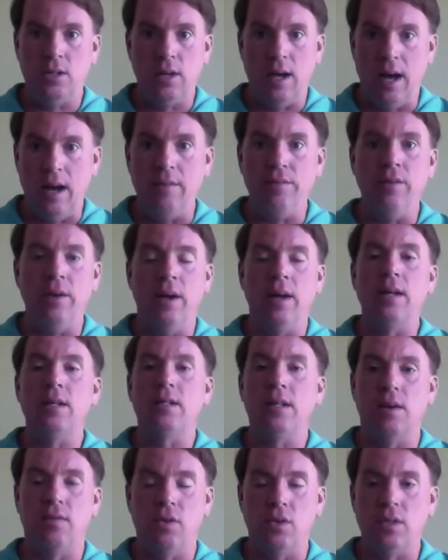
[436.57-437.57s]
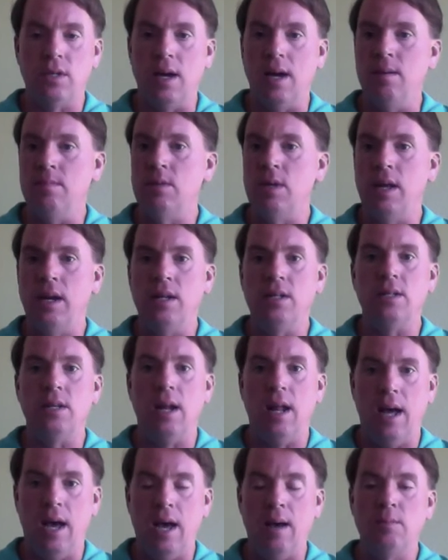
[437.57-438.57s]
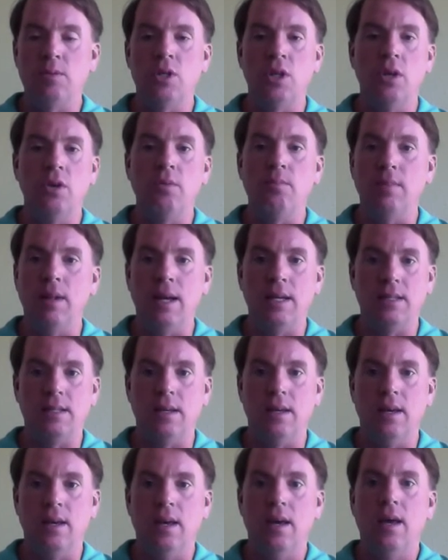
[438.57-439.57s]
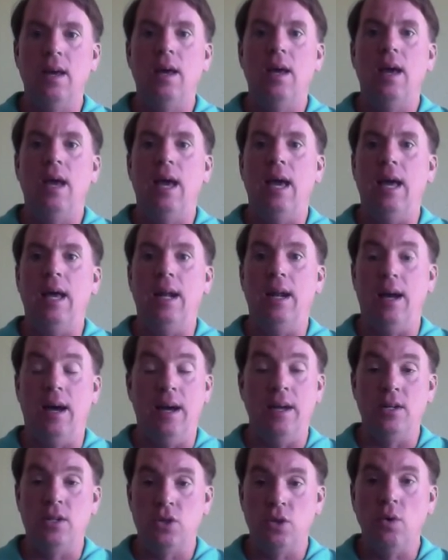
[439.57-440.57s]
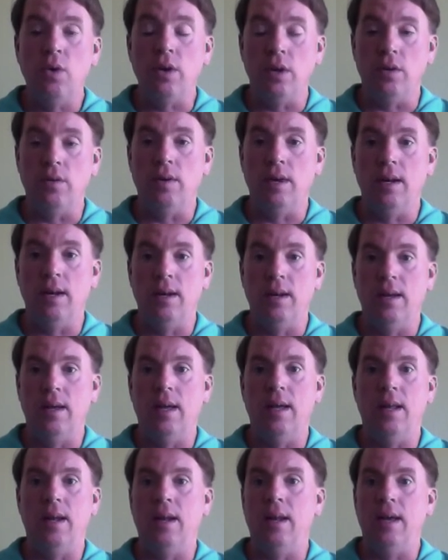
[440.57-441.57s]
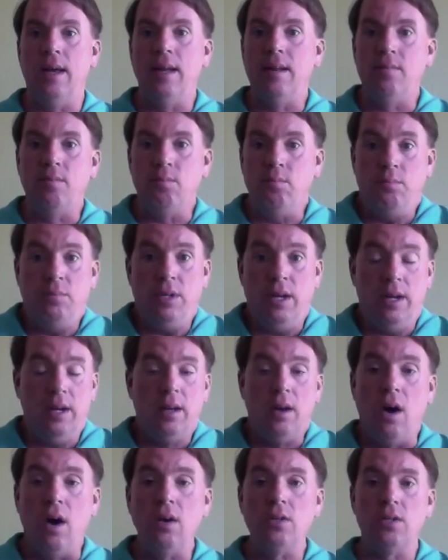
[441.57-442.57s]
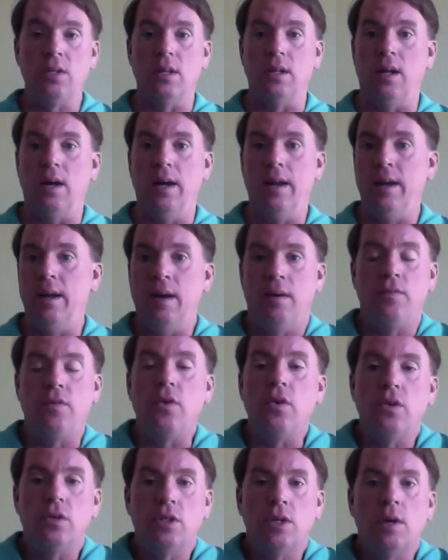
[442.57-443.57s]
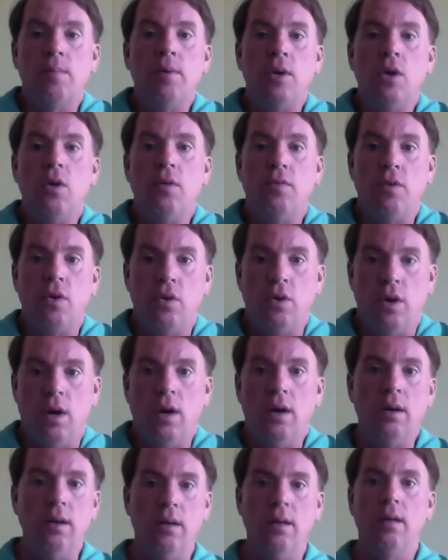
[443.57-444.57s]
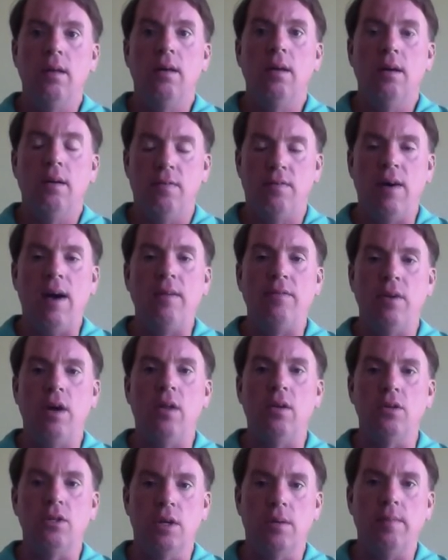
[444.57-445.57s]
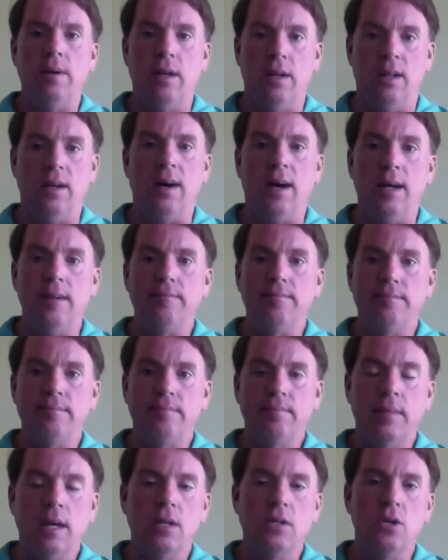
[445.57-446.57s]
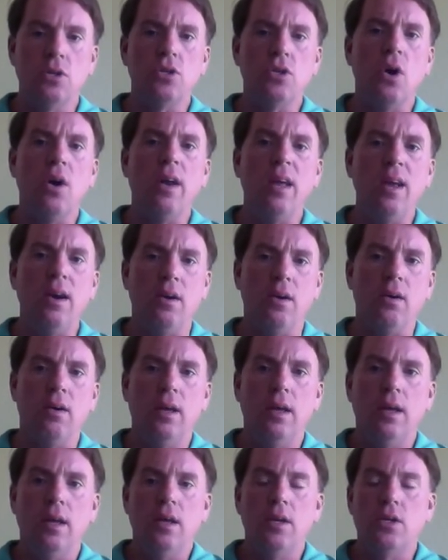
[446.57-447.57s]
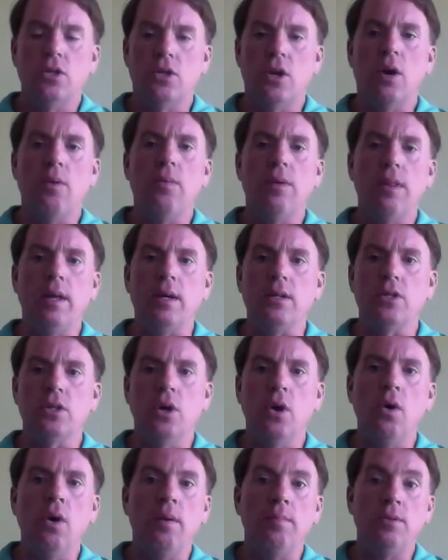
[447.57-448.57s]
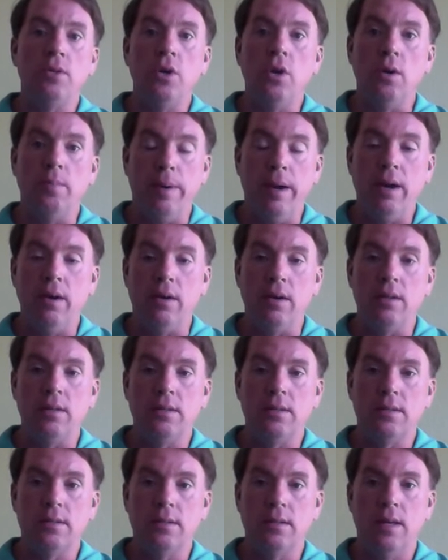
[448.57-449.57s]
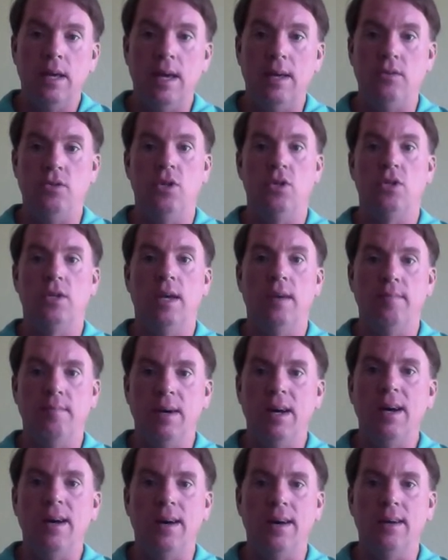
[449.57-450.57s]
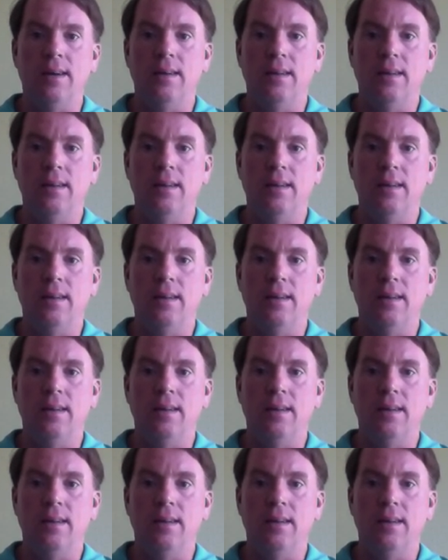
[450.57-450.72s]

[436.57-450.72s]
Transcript: I've done it several times, and it's an absolute blessing. And I enjoy doing it. And it didn't cost a lot. Now, for some of you, if you're young, $5 could be a lot. So start here. Start with this. Go up to your parents and just give them a hug.